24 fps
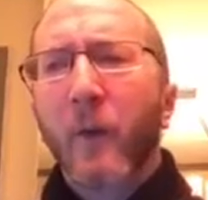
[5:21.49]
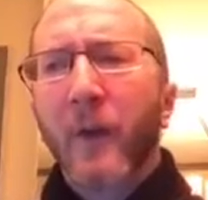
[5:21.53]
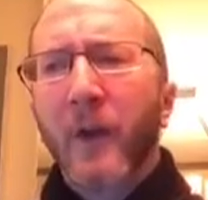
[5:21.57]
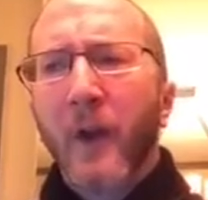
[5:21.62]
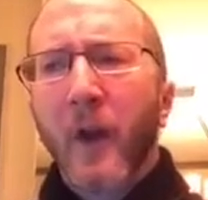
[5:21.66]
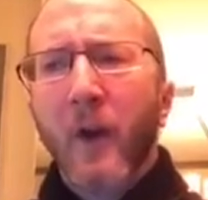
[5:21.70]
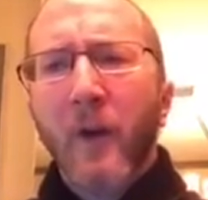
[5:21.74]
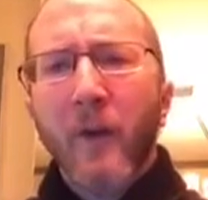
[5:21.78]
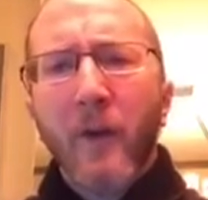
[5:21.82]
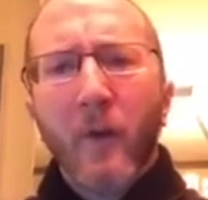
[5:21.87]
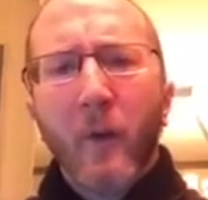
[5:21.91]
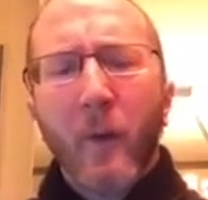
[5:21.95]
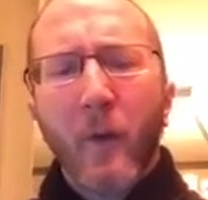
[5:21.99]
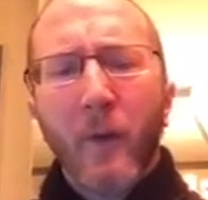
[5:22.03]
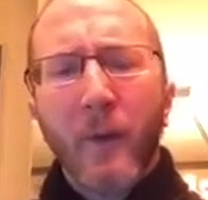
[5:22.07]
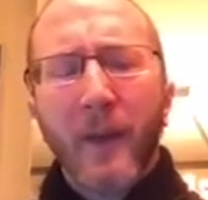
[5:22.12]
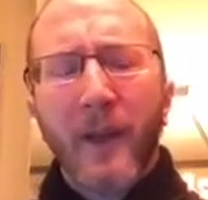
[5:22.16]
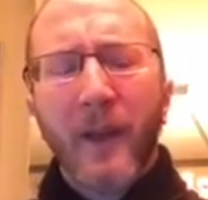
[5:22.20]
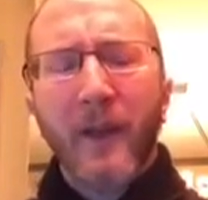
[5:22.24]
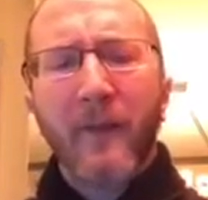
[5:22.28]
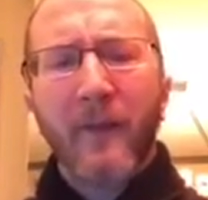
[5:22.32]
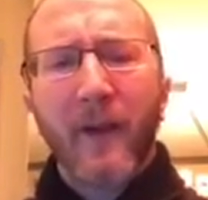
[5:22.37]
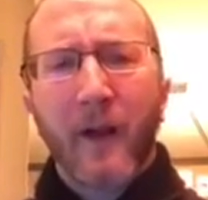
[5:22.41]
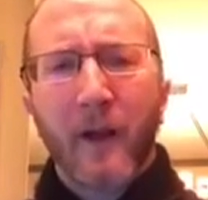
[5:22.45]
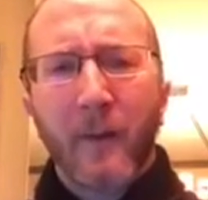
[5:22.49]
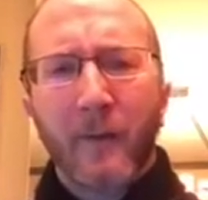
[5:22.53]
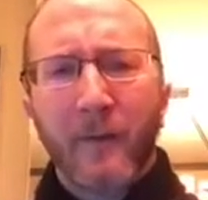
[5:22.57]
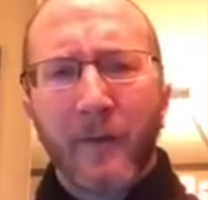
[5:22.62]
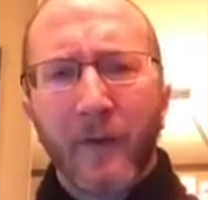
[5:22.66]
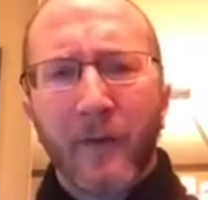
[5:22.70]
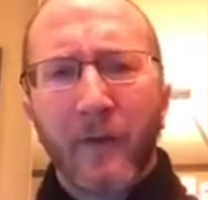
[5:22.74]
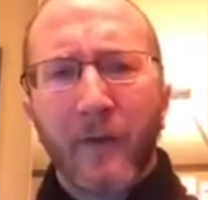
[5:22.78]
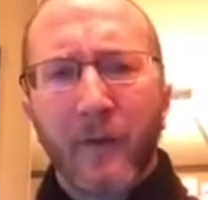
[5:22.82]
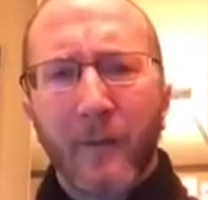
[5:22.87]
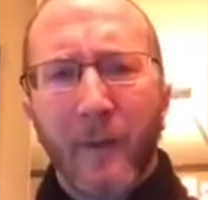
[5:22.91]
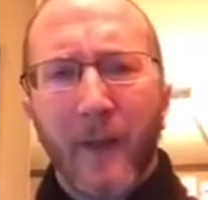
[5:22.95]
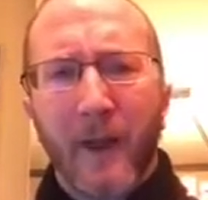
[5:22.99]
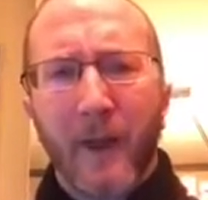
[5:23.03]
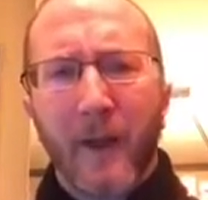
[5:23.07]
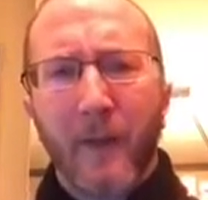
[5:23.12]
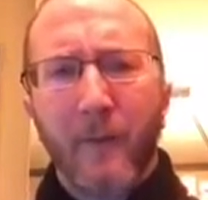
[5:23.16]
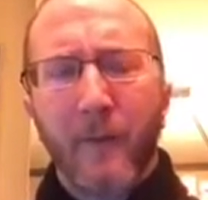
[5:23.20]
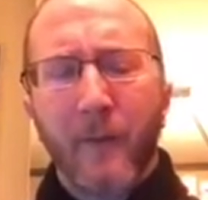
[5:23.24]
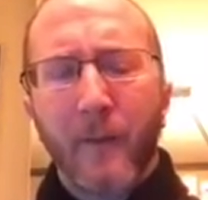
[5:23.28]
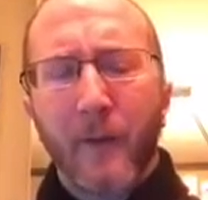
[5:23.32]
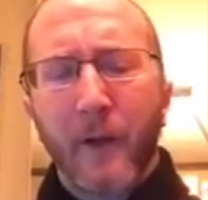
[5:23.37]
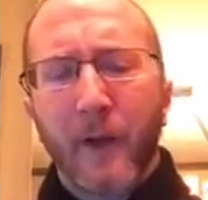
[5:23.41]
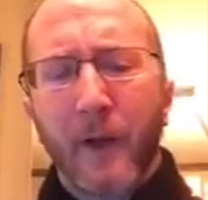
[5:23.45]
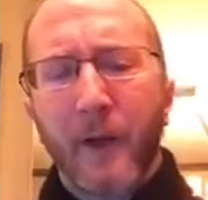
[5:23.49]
we know that when we give alemtuzumab,